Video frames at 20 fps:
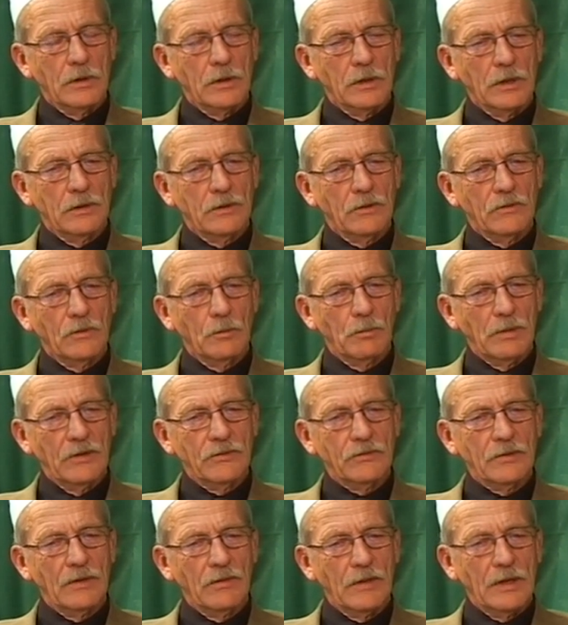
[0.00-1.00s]
and it is a
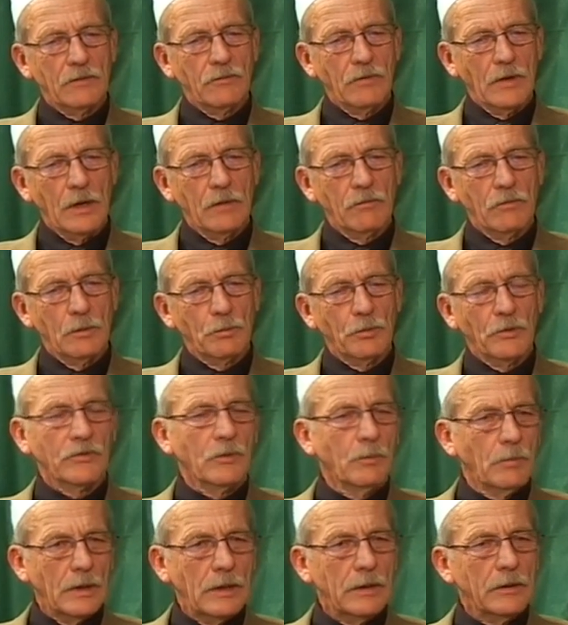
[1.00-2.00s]
blessing that we have the
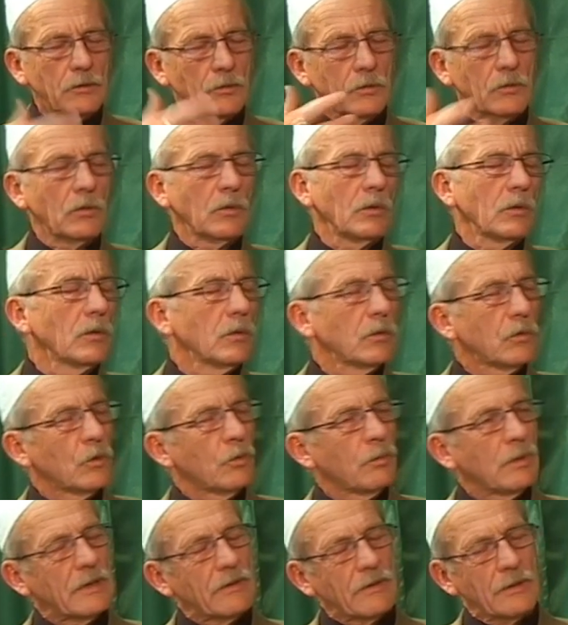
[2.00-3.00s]
possibility to
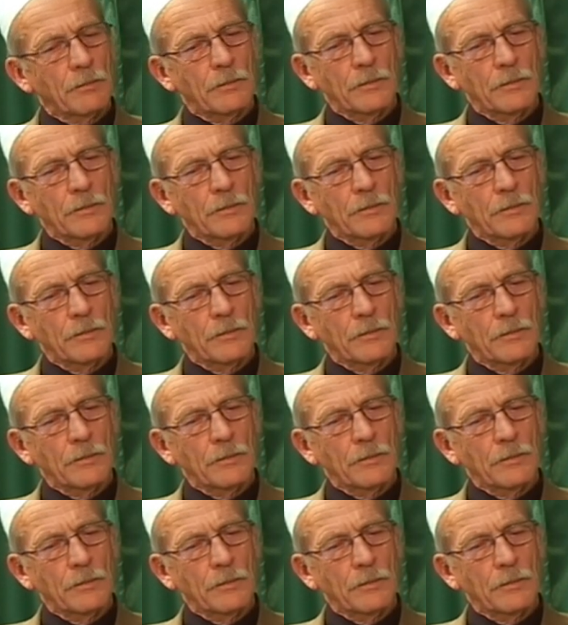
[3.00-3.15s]
meet them.